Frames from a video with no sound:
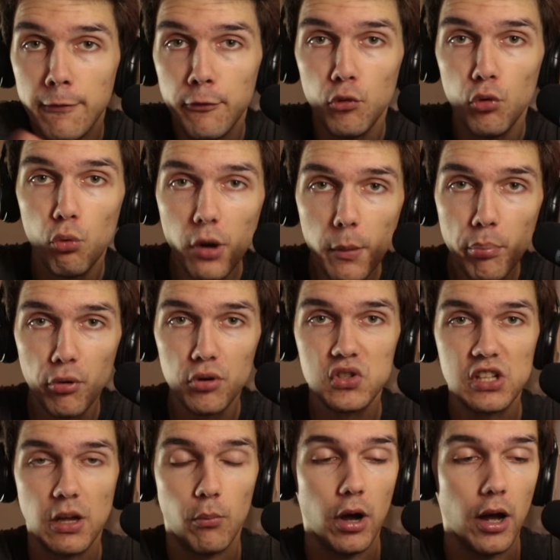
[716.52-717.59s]
if you report
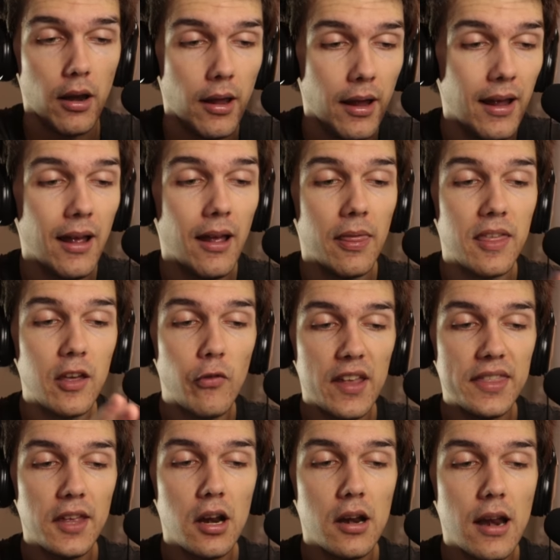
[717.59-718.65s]
someone, the
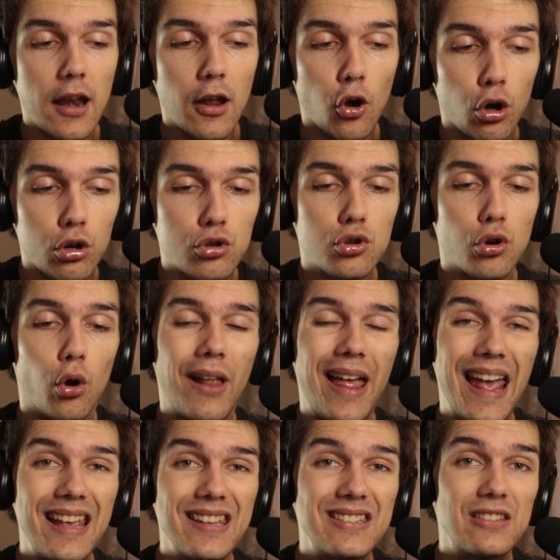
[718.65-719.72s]
veterinary control
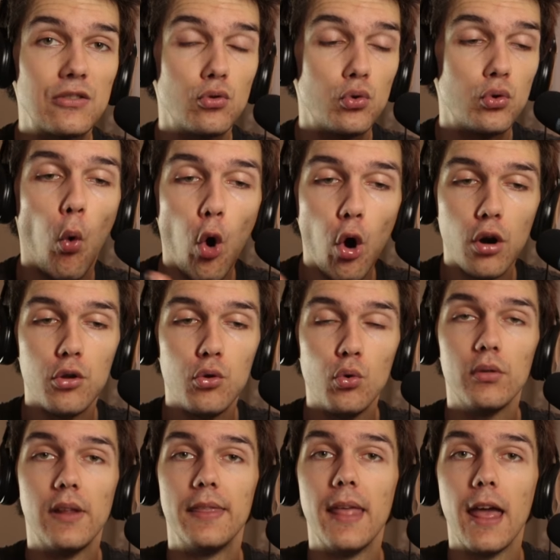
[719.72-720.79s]
has to warn
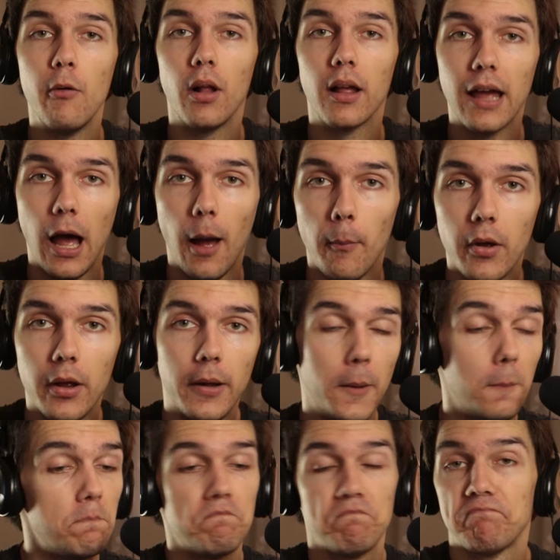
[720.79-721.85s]
you that they will come.
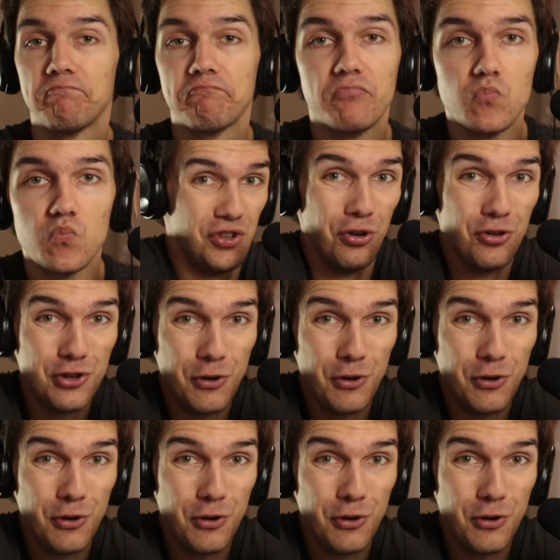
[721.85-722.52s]
So